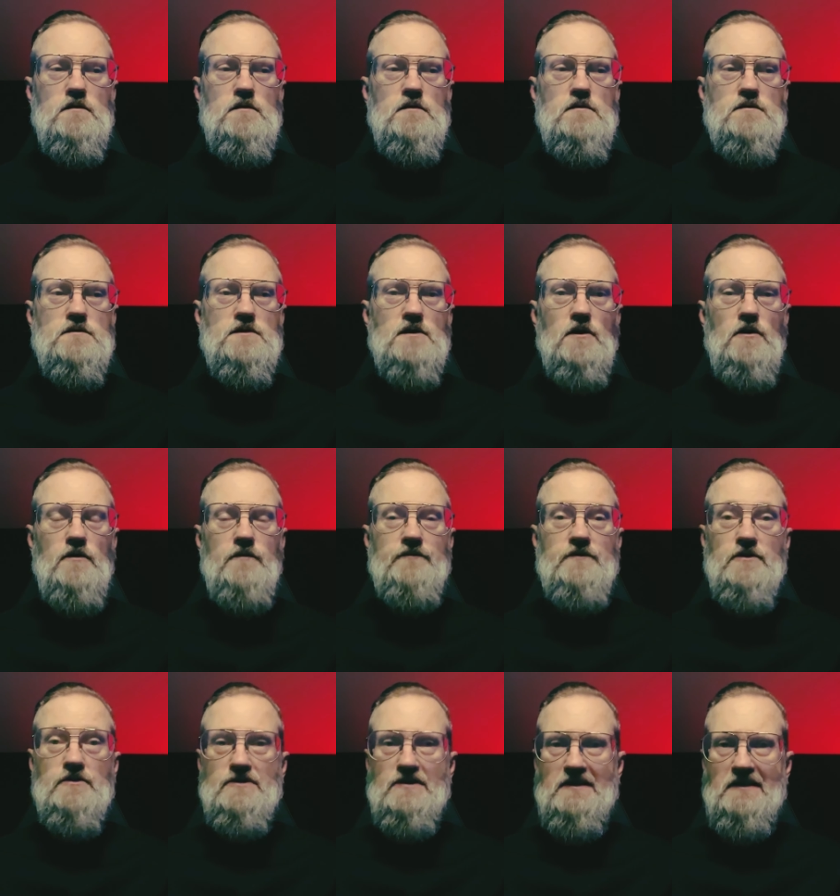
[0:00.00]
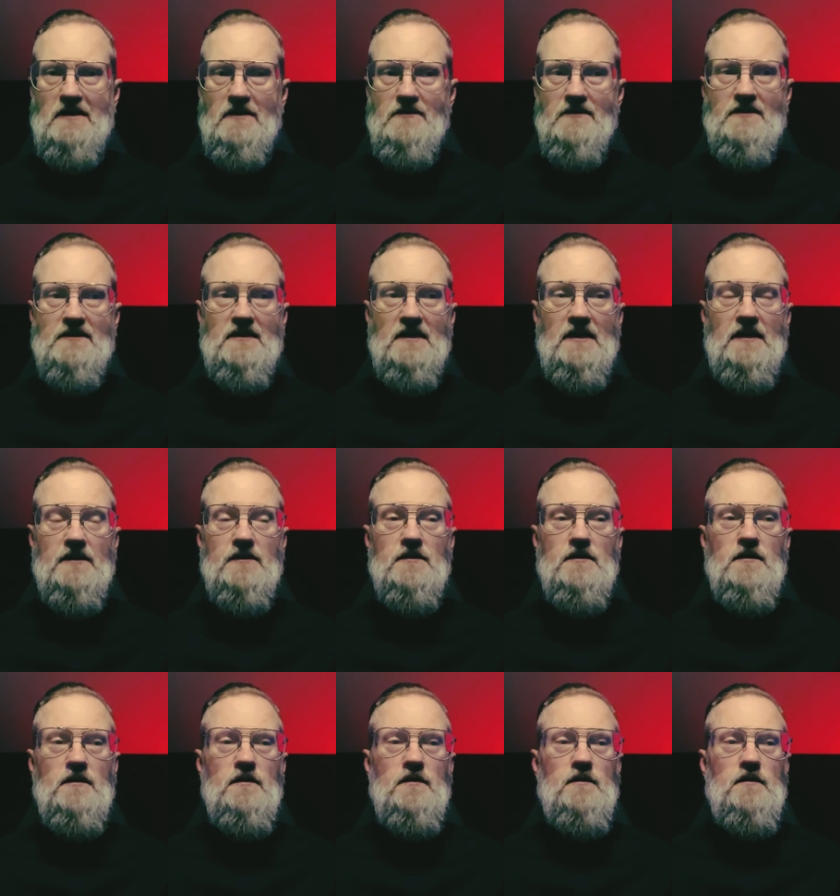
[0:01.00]
so there's another thing.
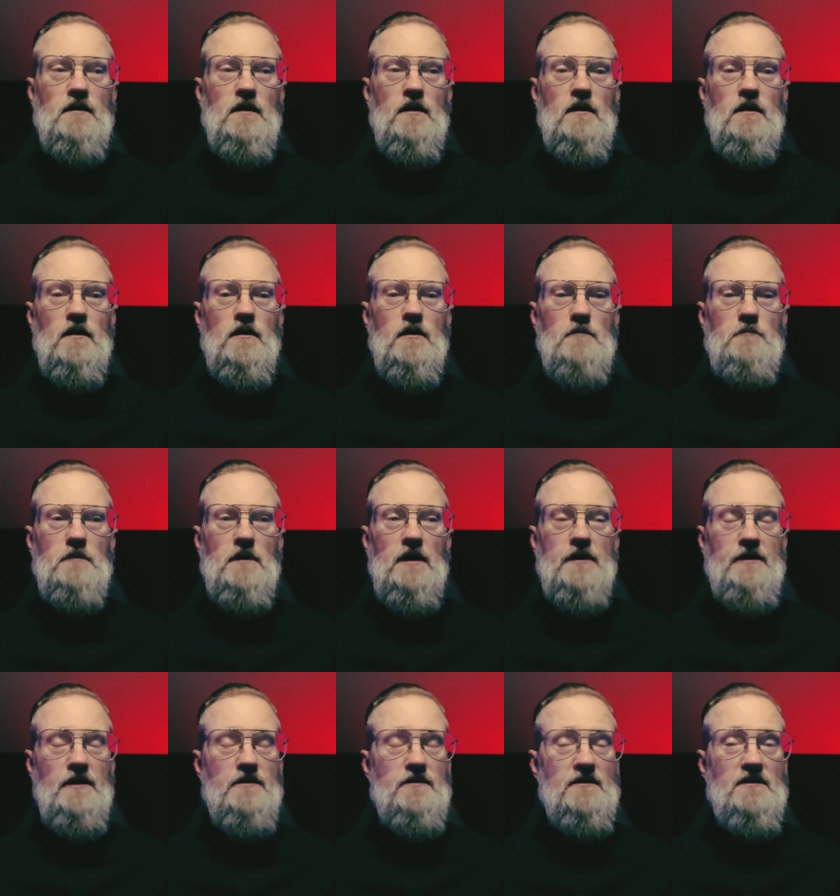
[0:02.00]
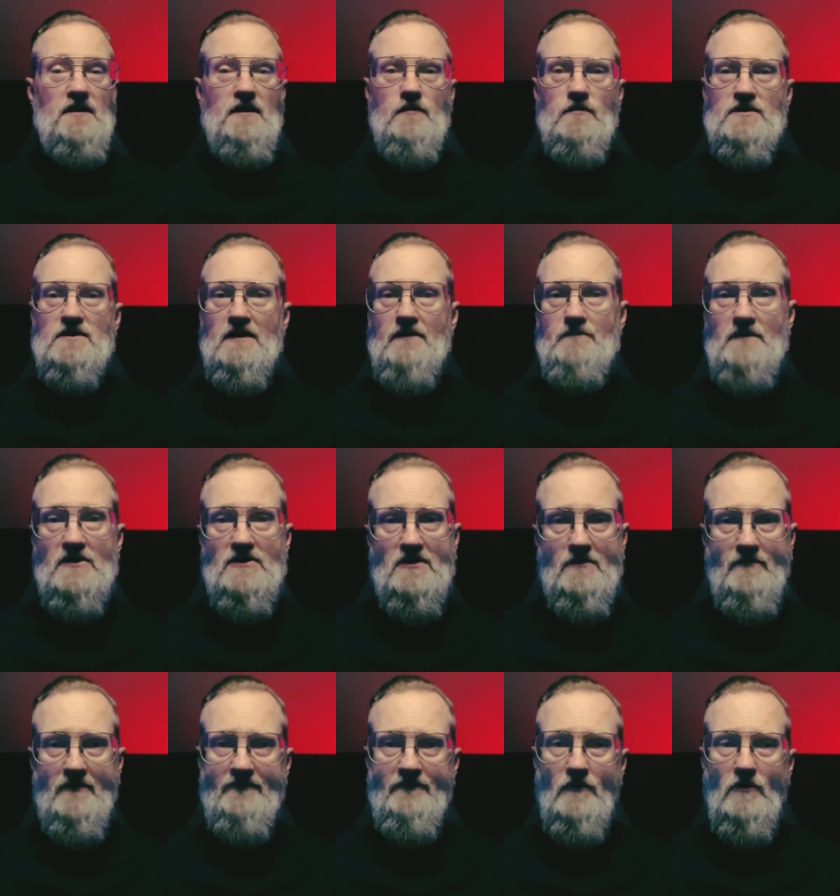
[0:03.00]
Um, another thing which I've mentioned
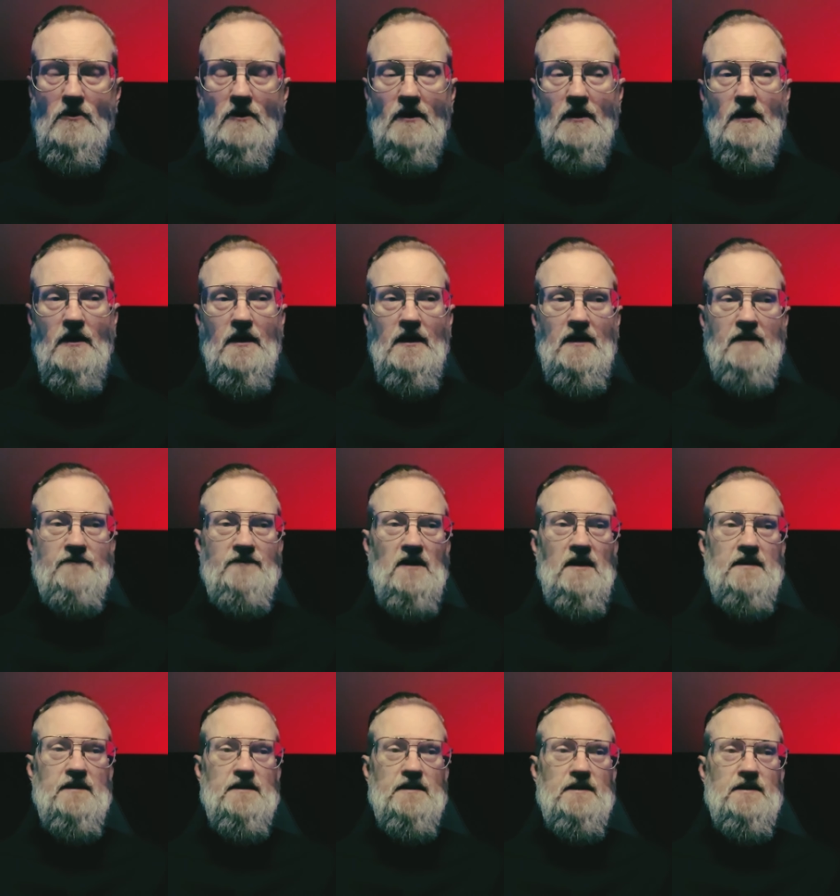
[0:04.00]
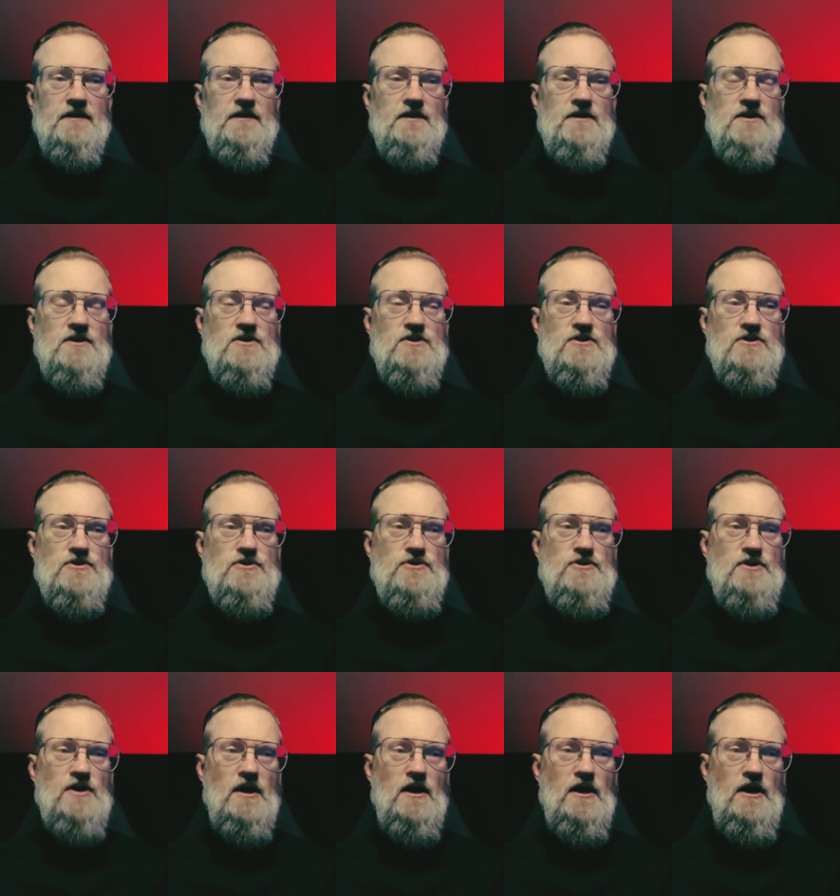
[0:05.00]
before, and I find it
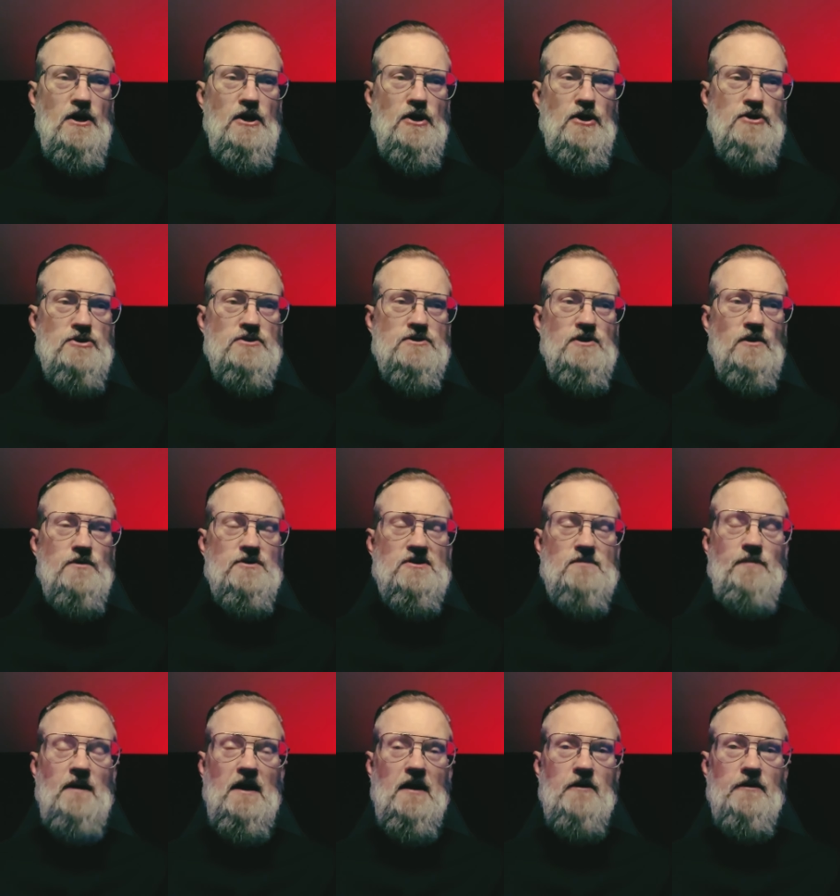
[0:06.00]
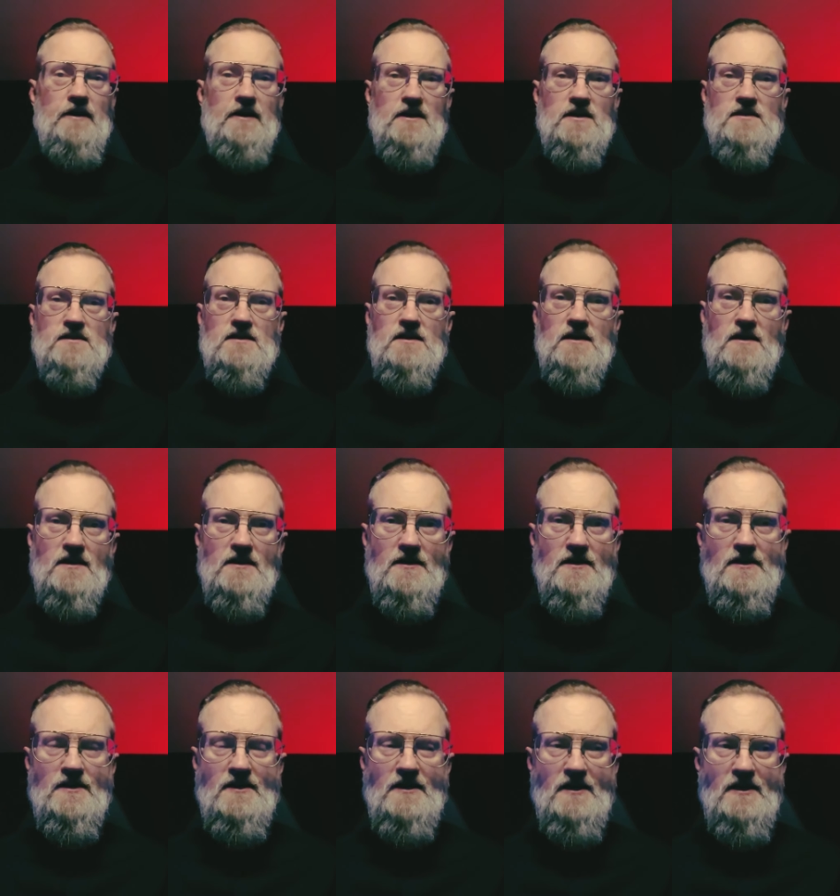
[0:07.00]
uh, so inspiring because it
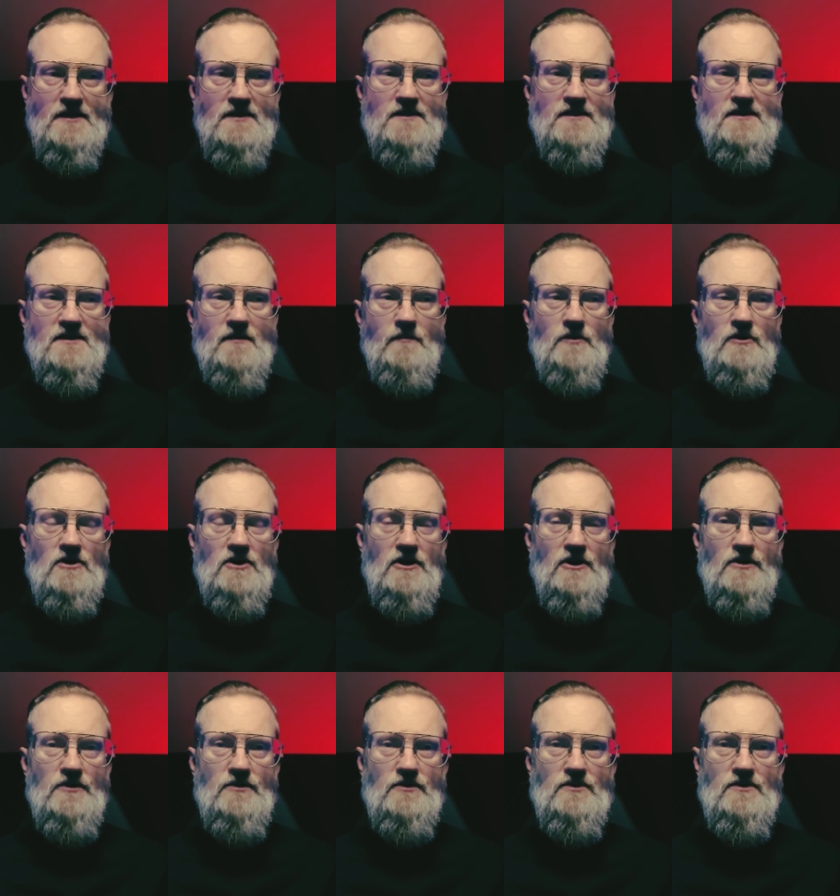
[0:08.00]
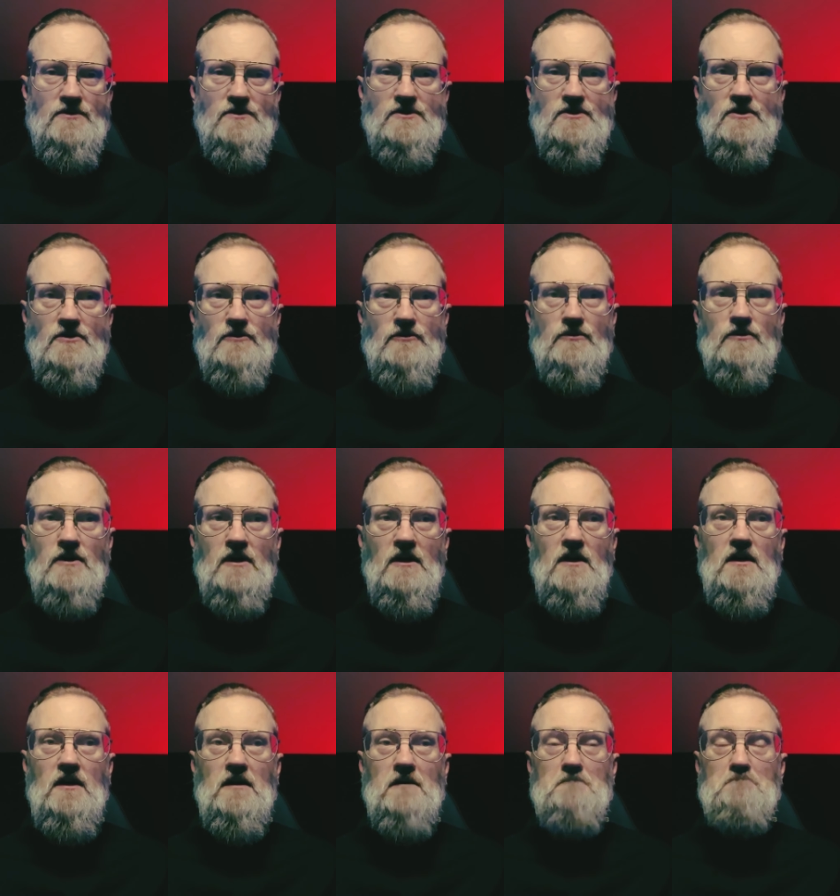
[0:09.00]
is similar to
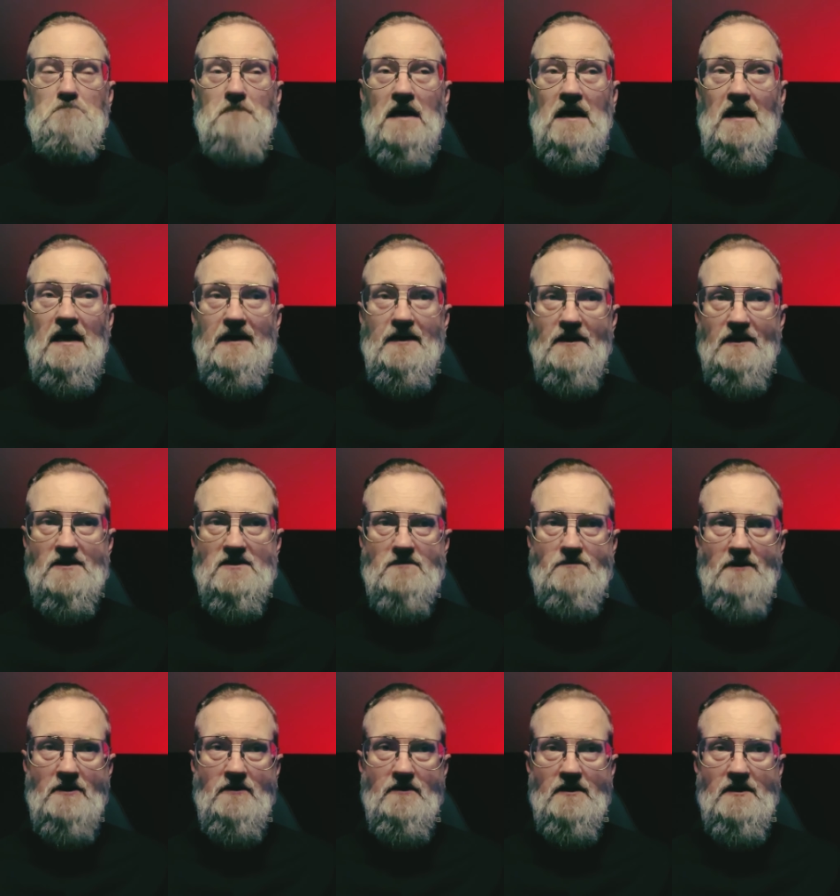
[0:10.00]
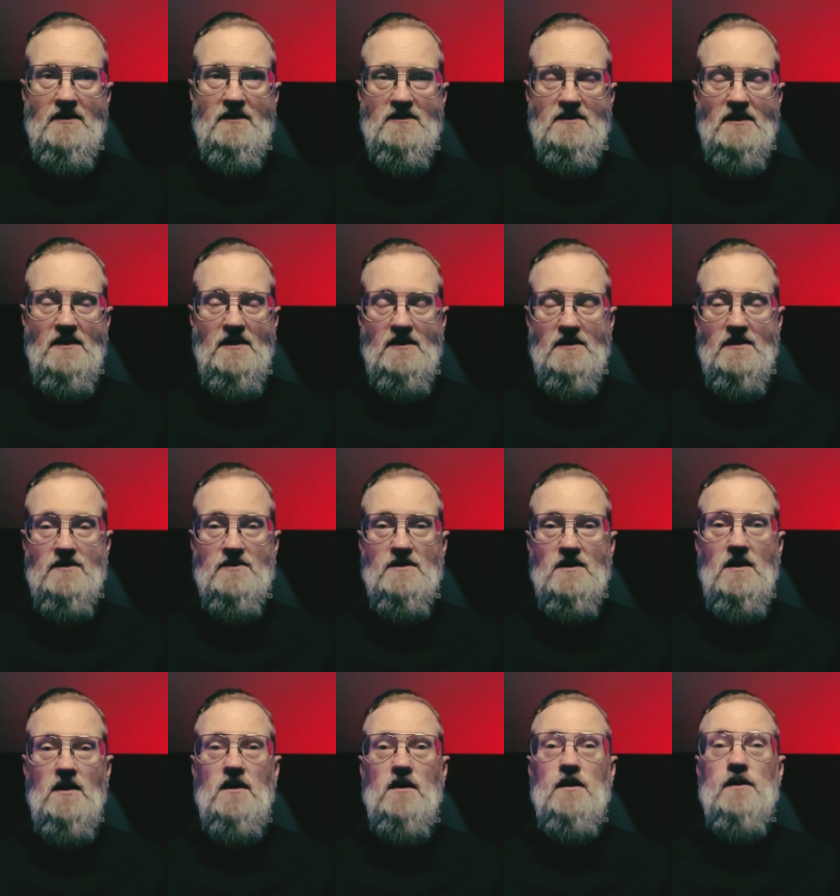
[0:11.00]
my experience, is
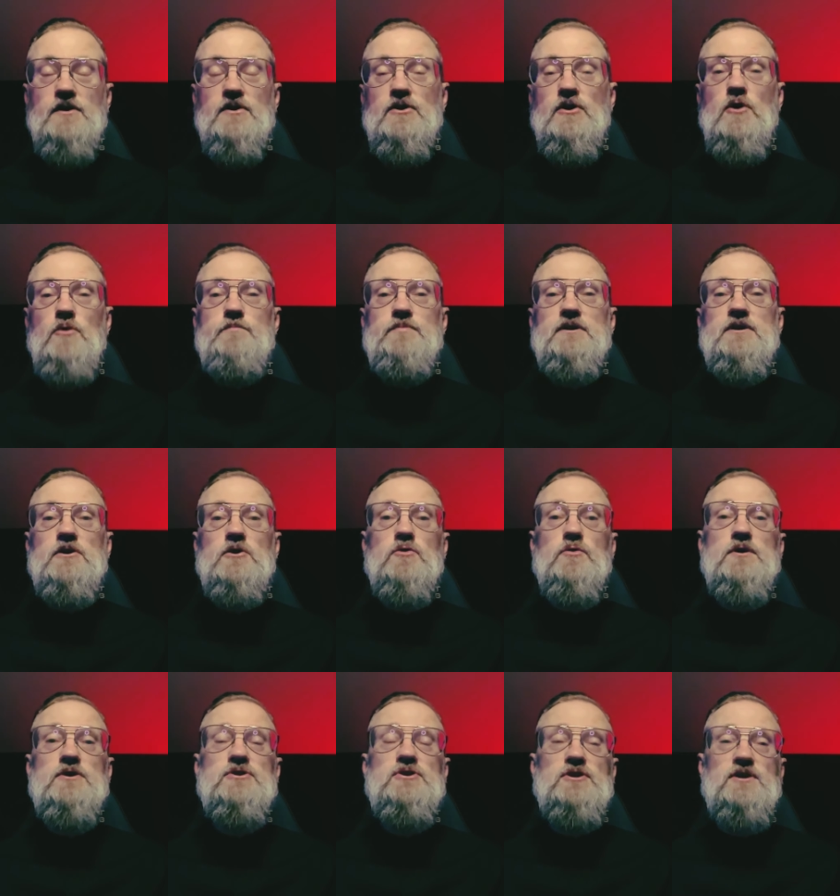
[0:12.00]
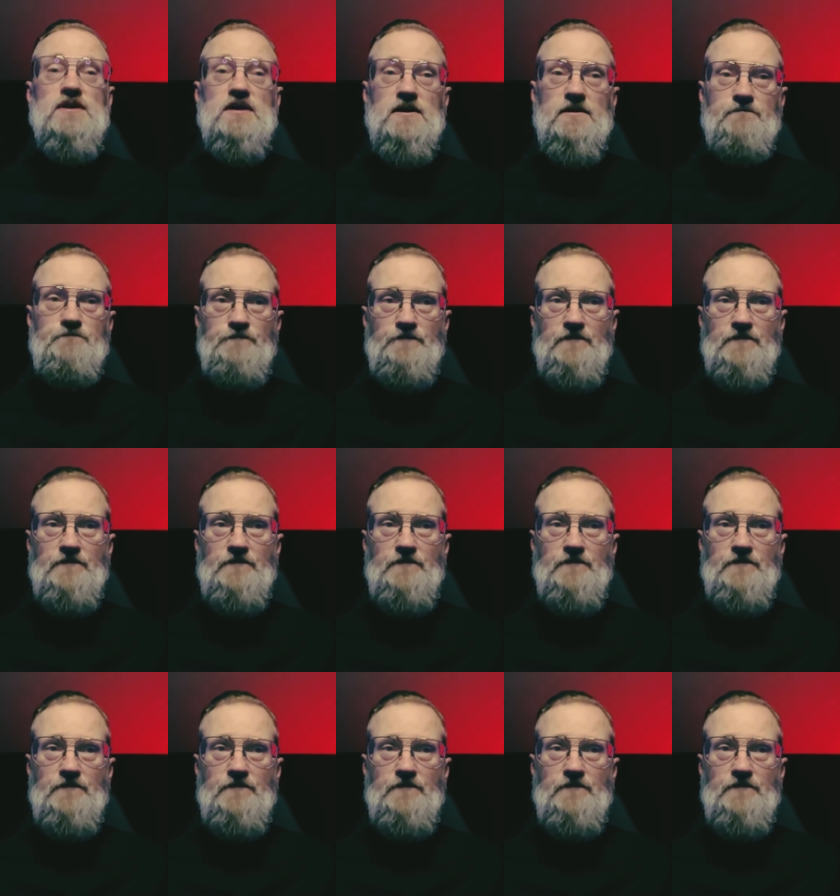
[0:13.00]
Gopi Krishna